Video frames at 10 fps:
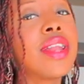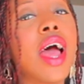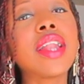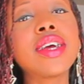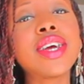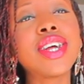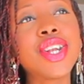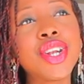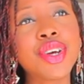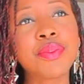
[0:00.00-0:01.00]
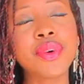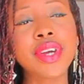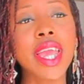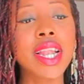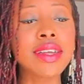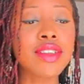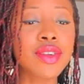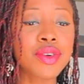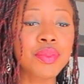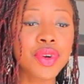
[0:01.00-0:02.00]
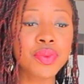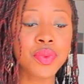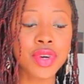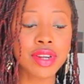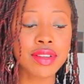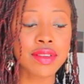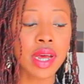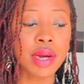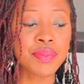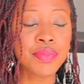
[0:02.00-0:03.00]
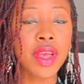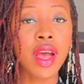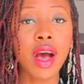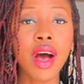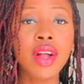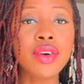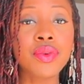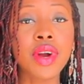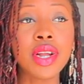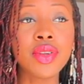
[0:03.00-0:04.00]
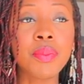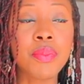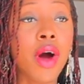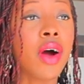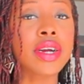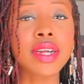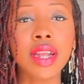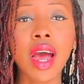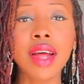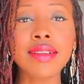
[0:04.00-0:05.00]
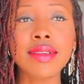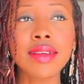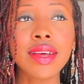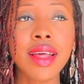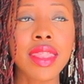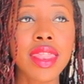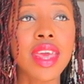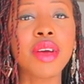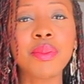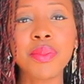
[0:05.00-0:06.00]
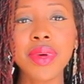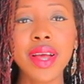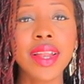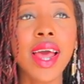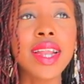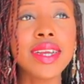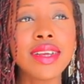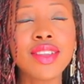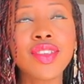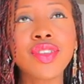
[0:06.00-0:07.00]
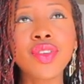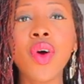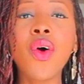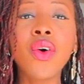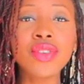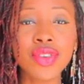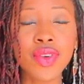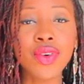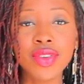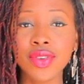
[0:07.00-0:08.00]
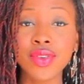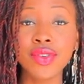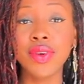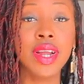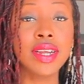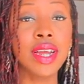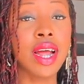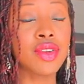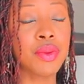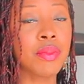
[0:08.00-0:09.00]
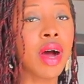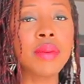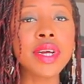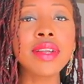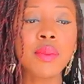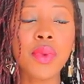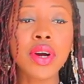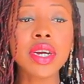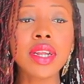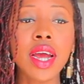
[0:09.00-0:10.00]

another lookbook, and this lookbook was all around the polka dots theme. that is so trendy at the moment. Polka